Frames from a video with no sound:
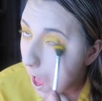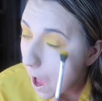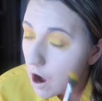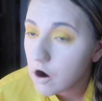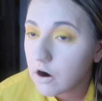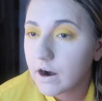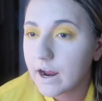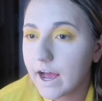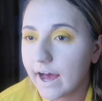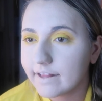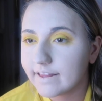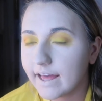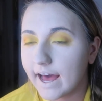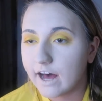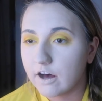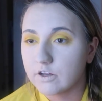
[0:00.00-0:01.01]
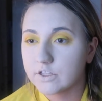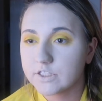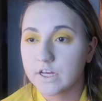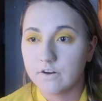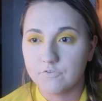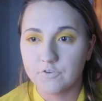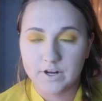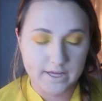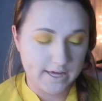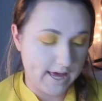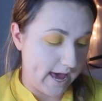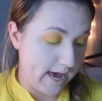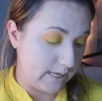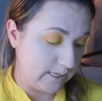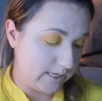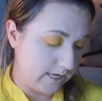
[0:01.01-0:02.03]
are at the house comforting
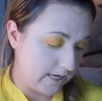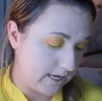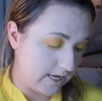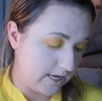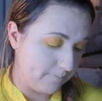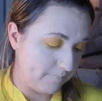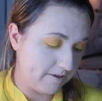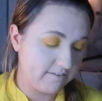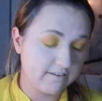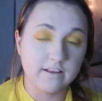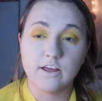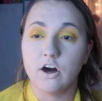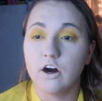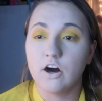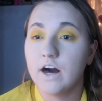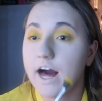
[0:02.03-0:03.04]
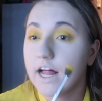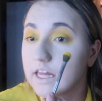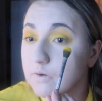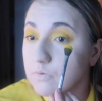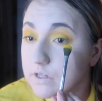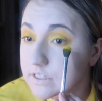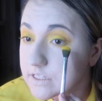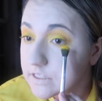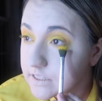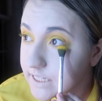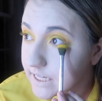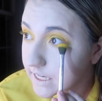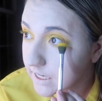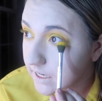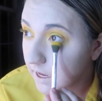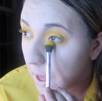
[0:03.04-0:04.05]
Allie, and basically all Allie wants is
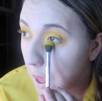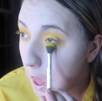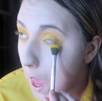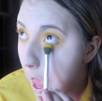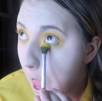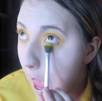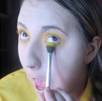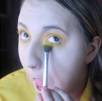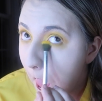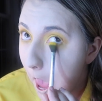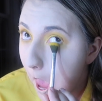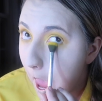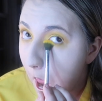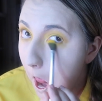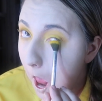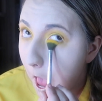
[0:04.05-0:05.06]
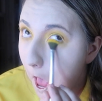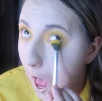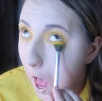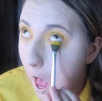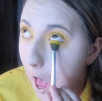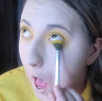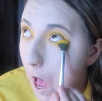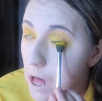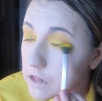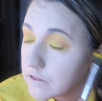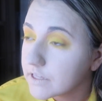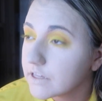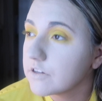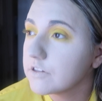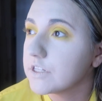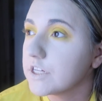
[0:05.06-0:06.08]
Dean. And
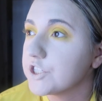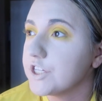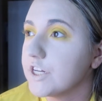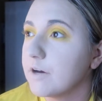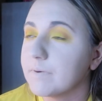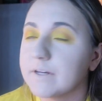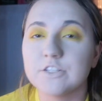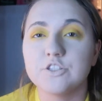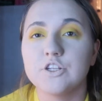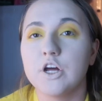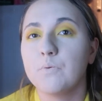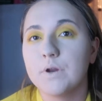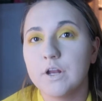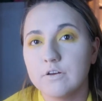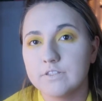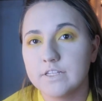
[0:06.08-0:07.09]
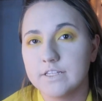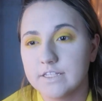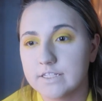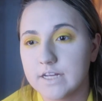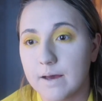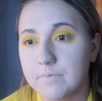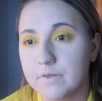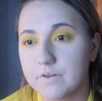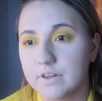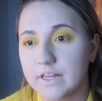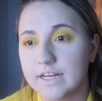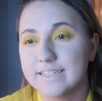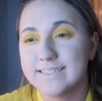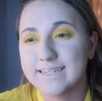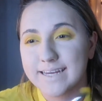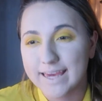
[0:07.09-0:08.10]
little does she know, because no one knows at this time that they're
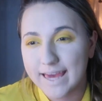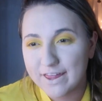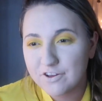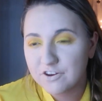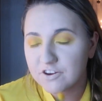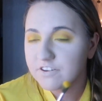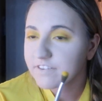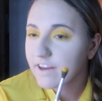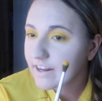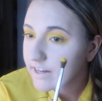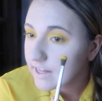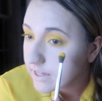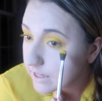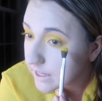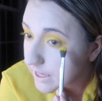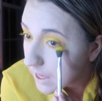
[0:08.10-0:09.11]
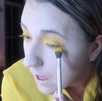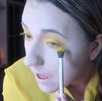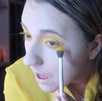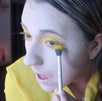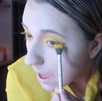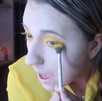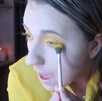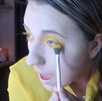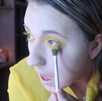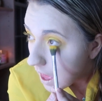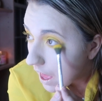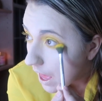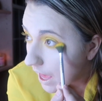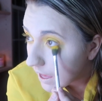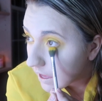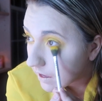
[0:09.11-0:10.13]
like together technically,
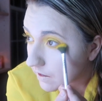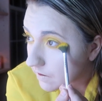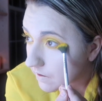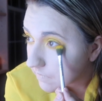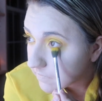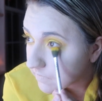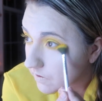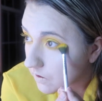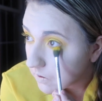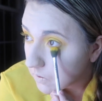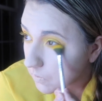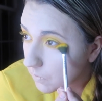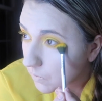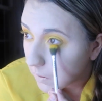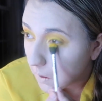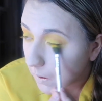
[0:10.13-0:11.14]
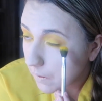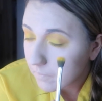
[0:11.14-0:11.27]
and so